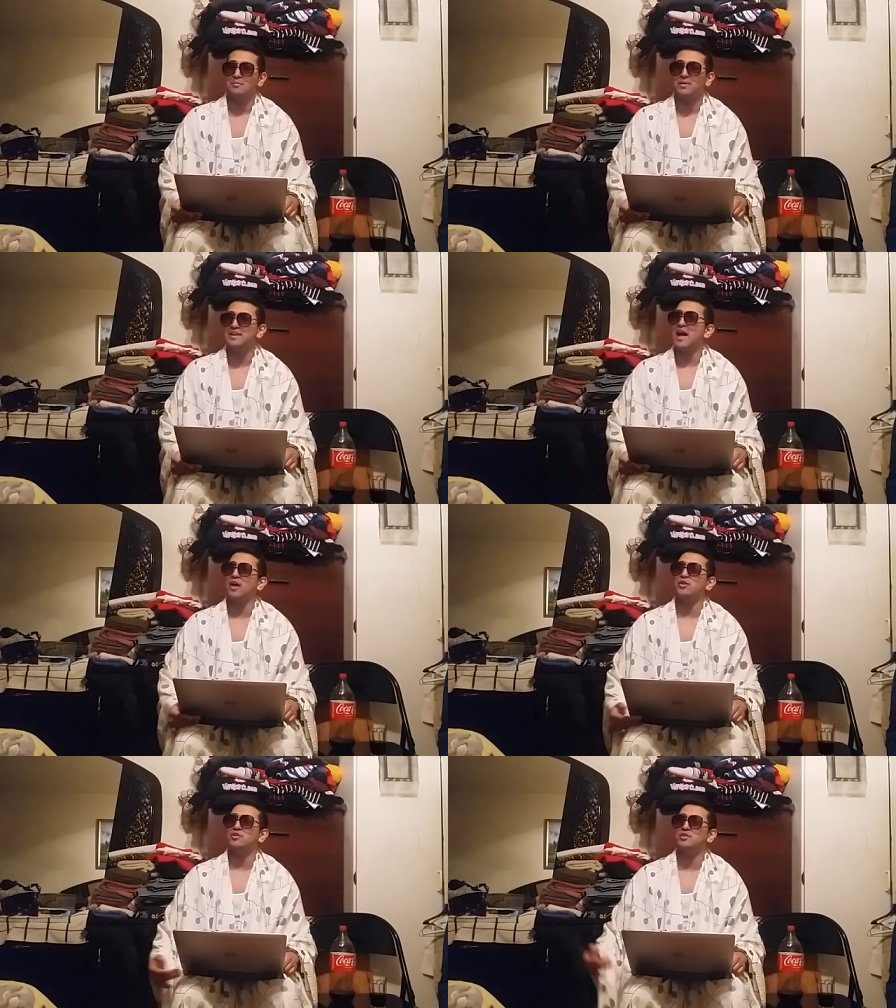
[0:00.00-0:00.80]
But
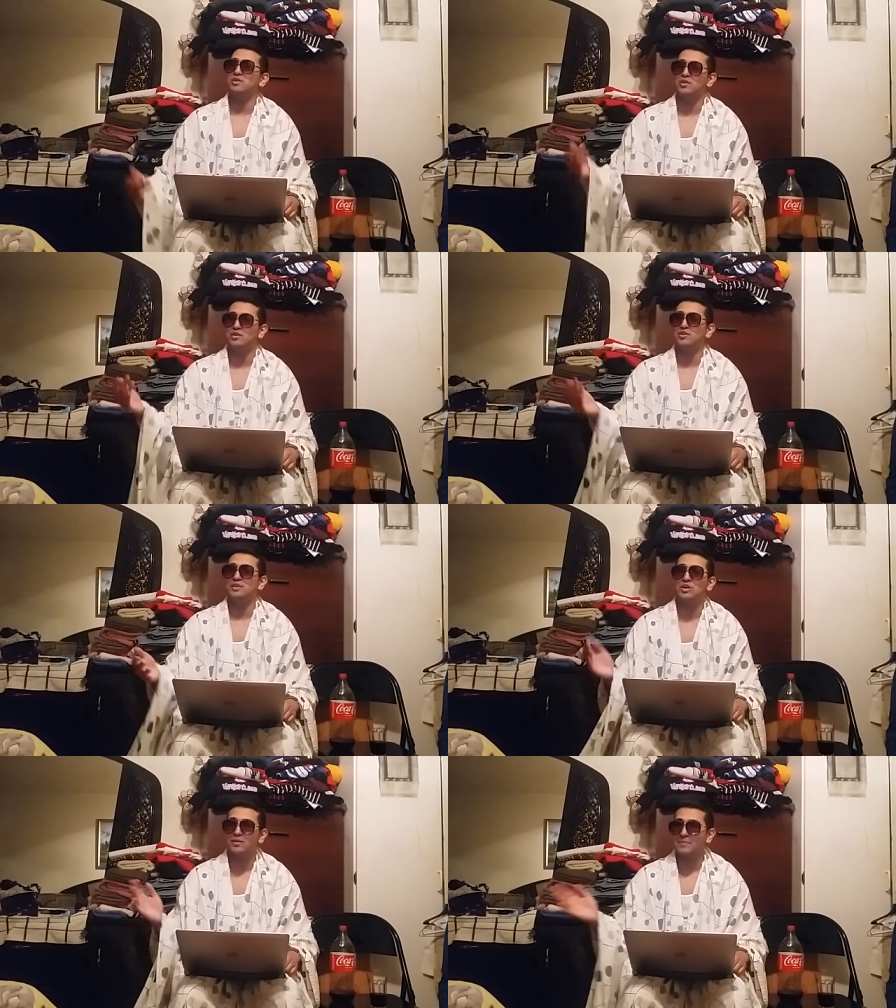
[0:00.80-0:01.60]
now you're
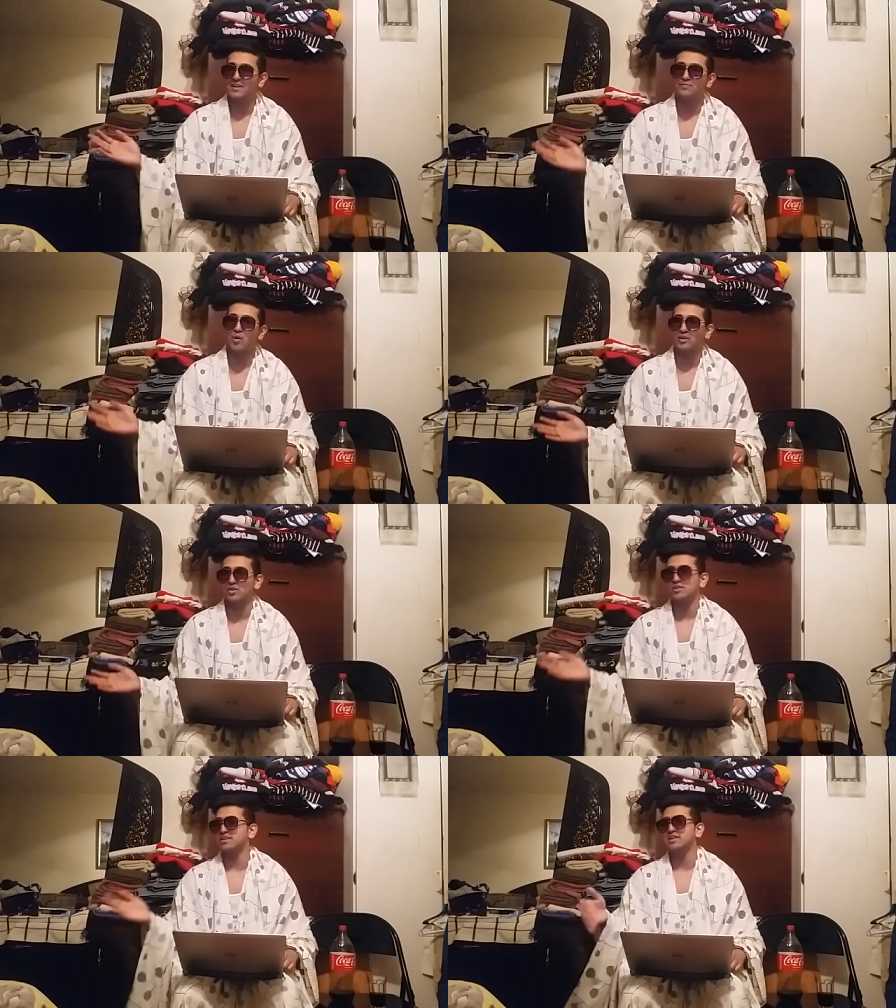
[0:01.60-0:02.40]
the big Smarky.
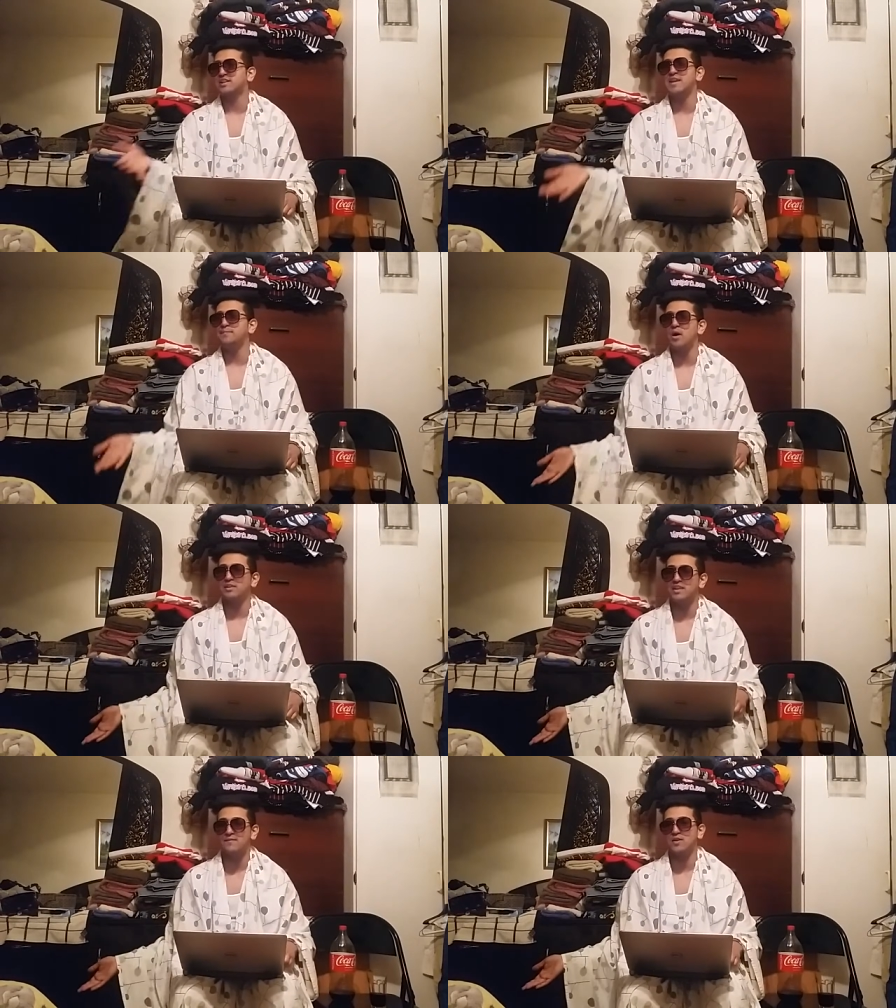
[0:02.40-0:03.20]
You're gonna keep
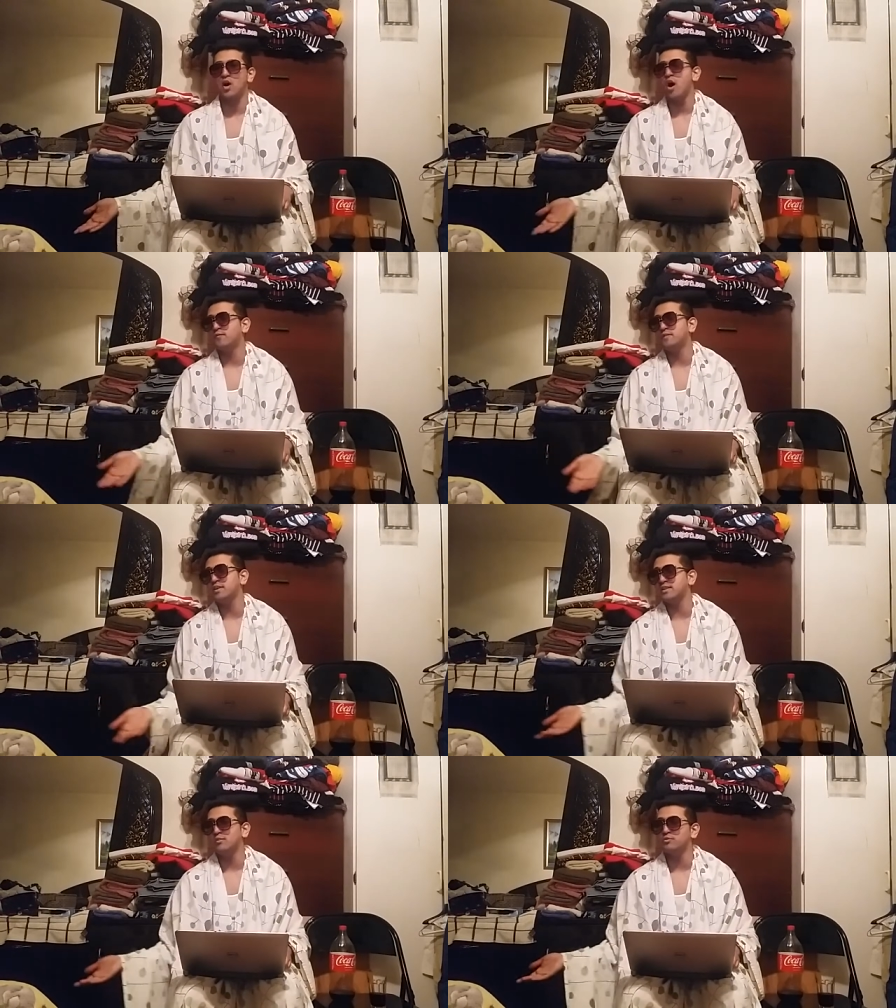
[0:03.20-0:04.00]
on living off
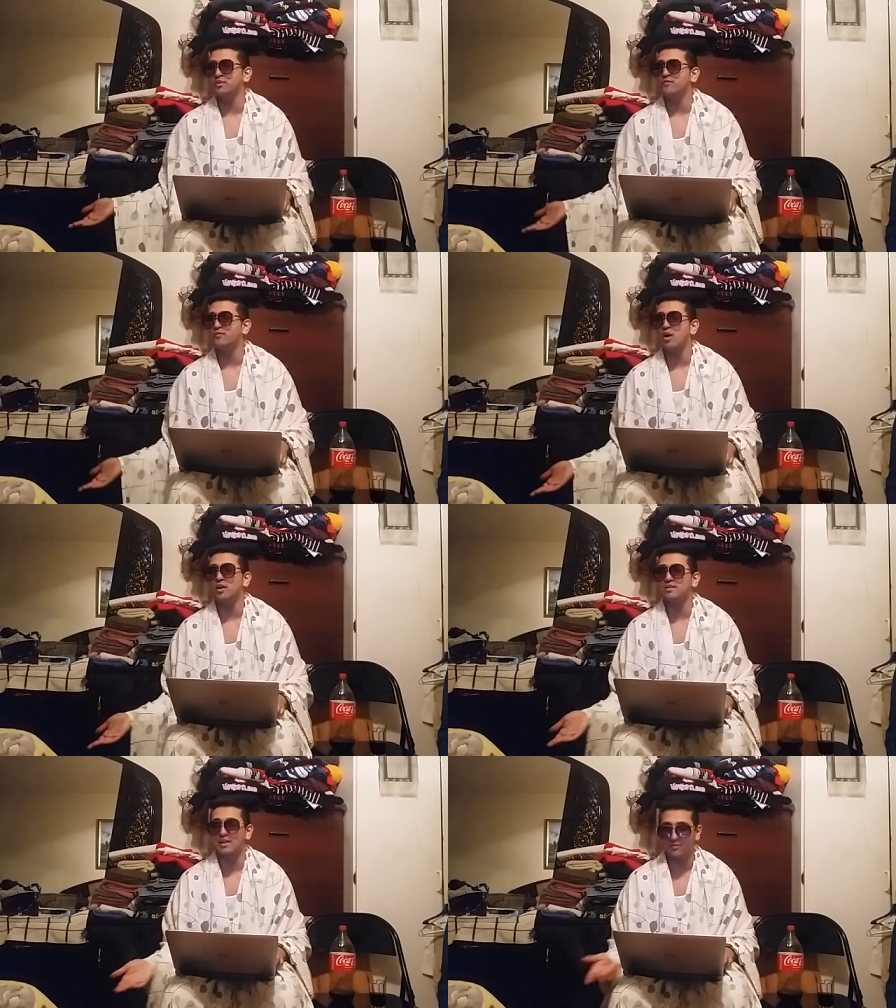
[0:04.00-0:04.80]
it. Like, what the
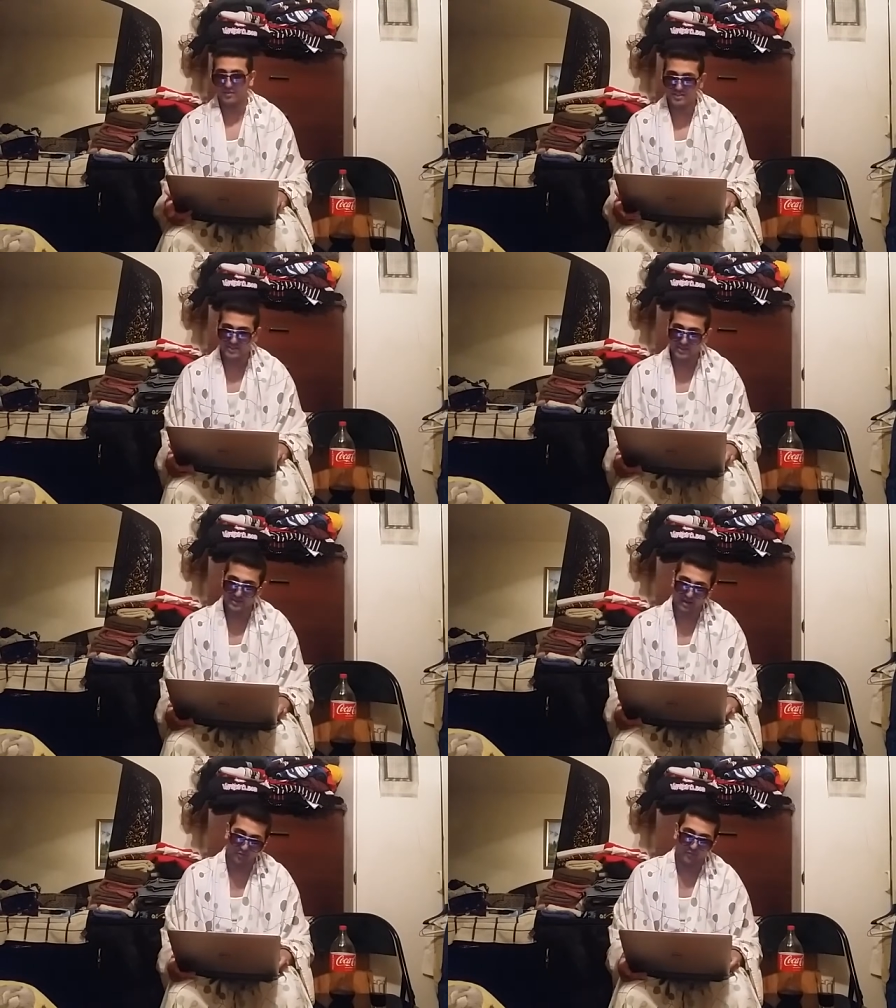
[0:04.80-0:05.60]
fuck? Like, what's
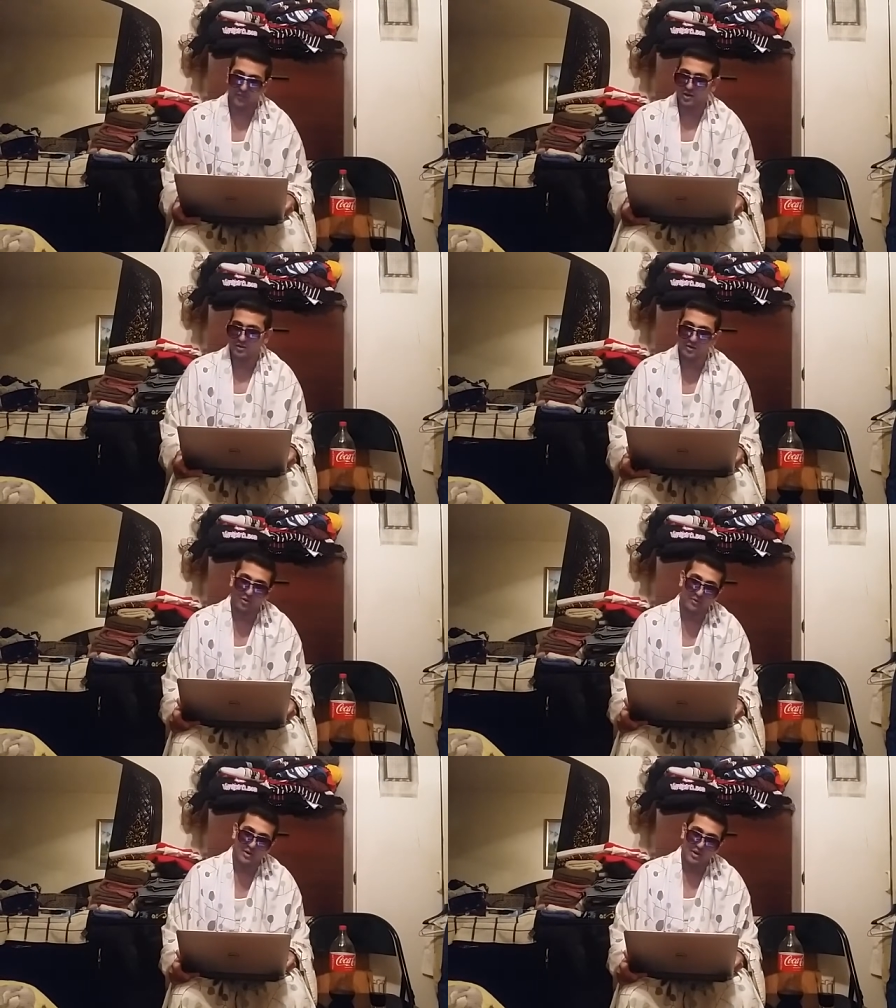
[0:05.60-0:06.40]
since? I don't fucking know.